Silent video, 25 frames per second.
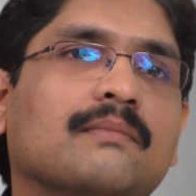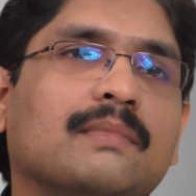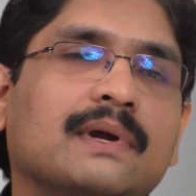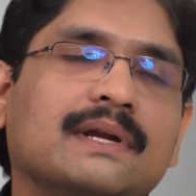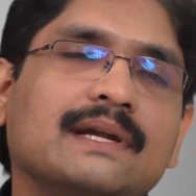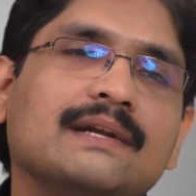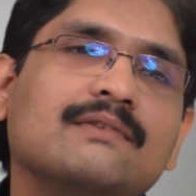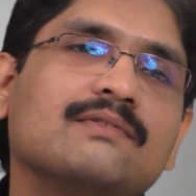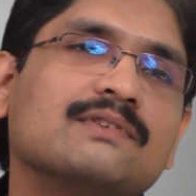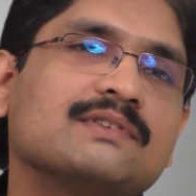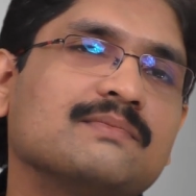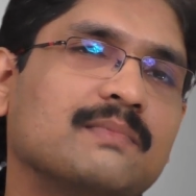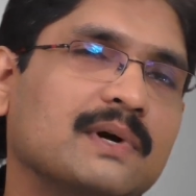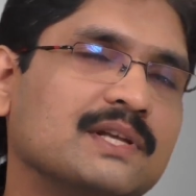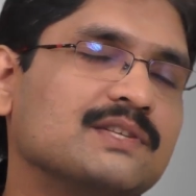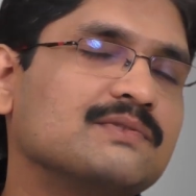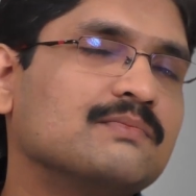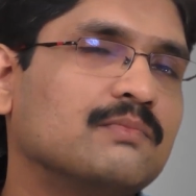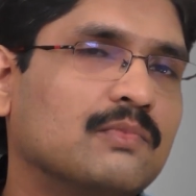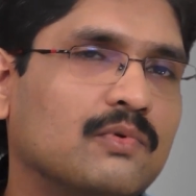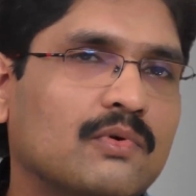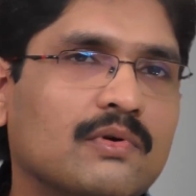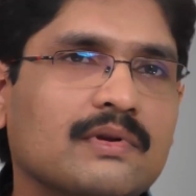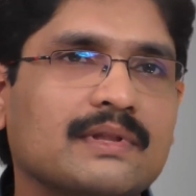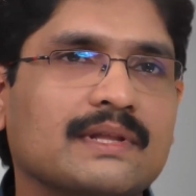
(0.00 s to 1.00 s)
But it was much
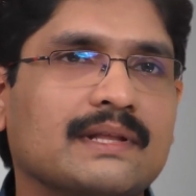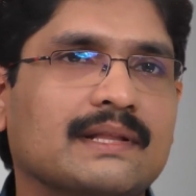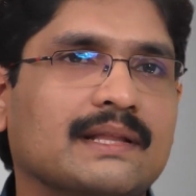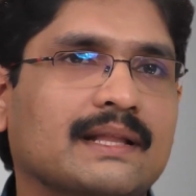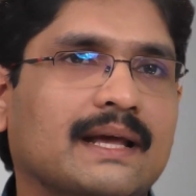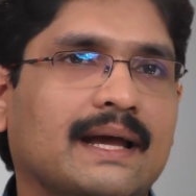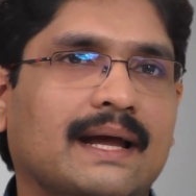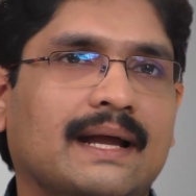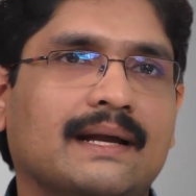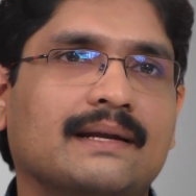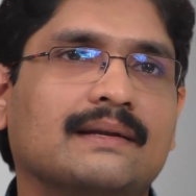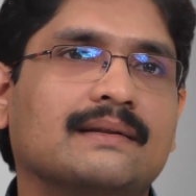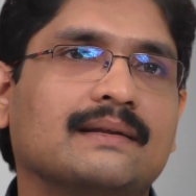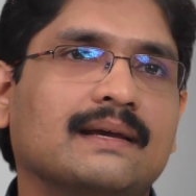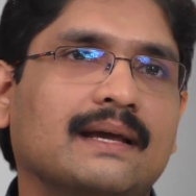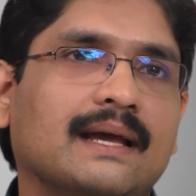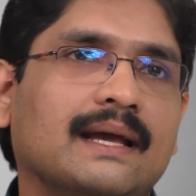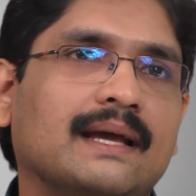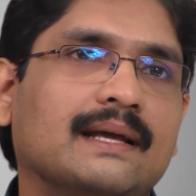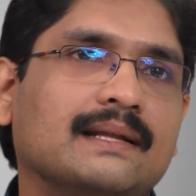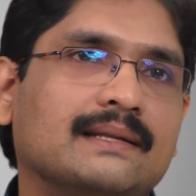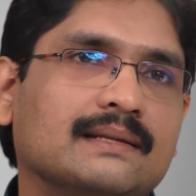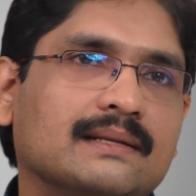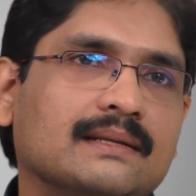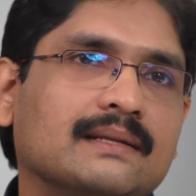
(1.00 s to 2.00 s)
more than that.
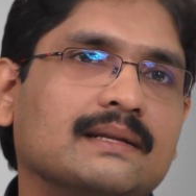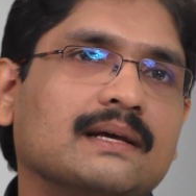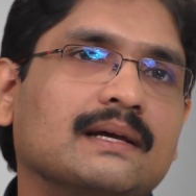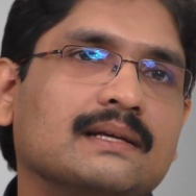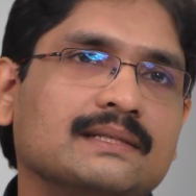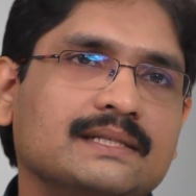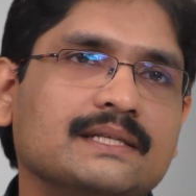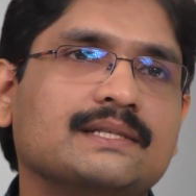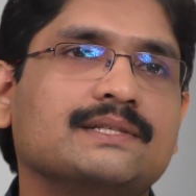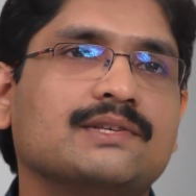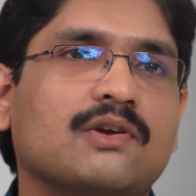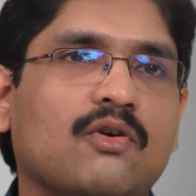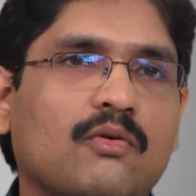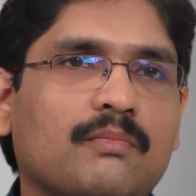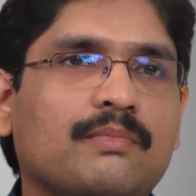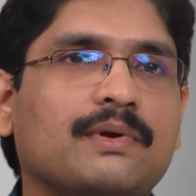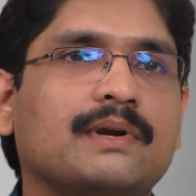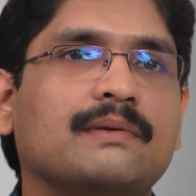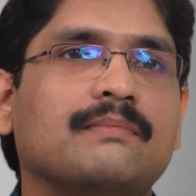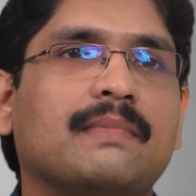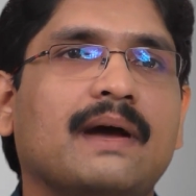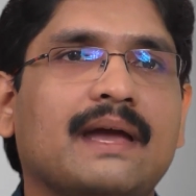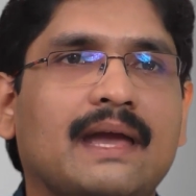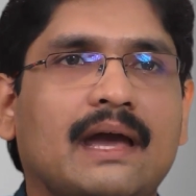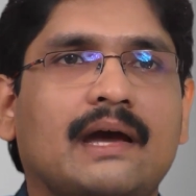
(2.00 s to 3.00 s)
And Jigsaw
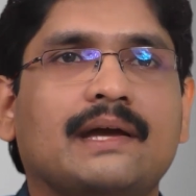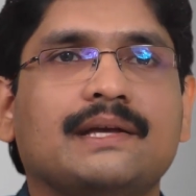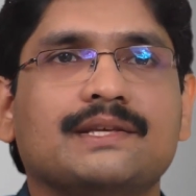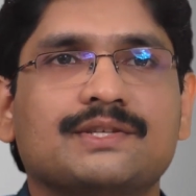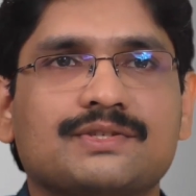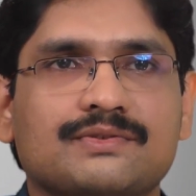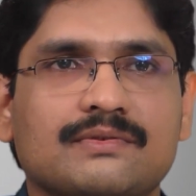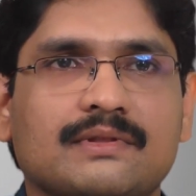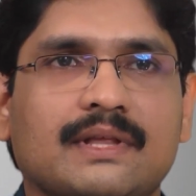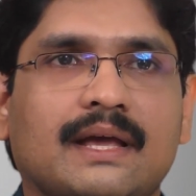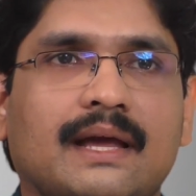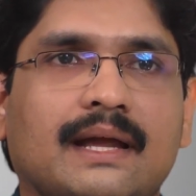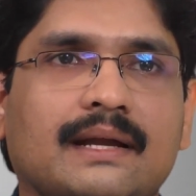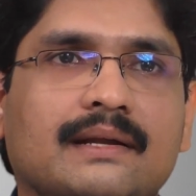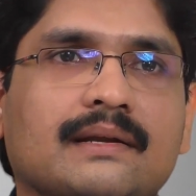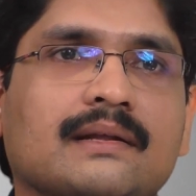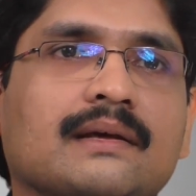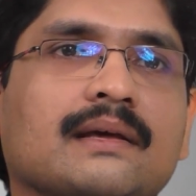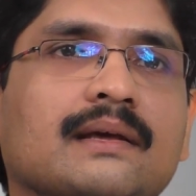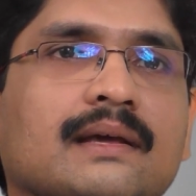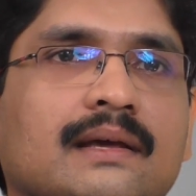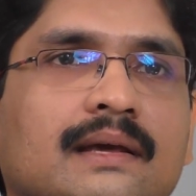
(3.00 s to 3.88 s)
opened my eyes to that.